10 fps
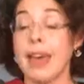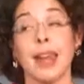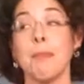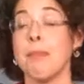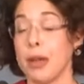that
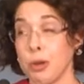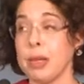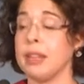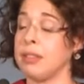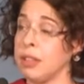had better
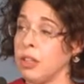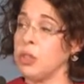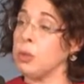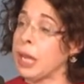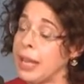be a skill
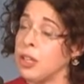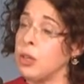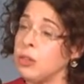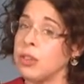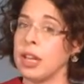you like
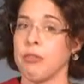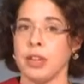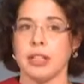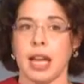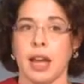using
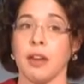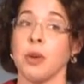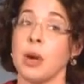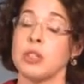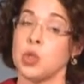every day.
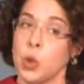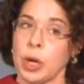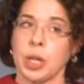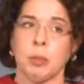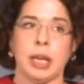Otherwise, you're
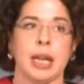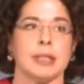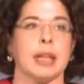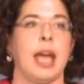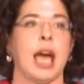going to be as
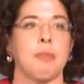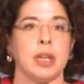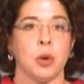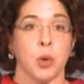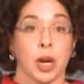
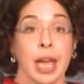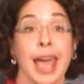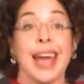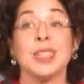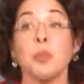unhappy at work
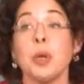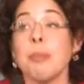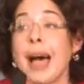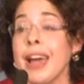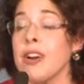as Will
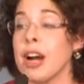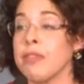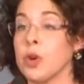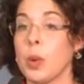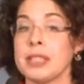
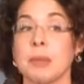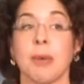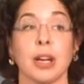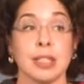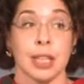Meyerhofer was at
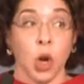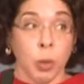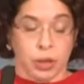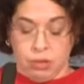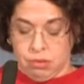Barnes & Noble.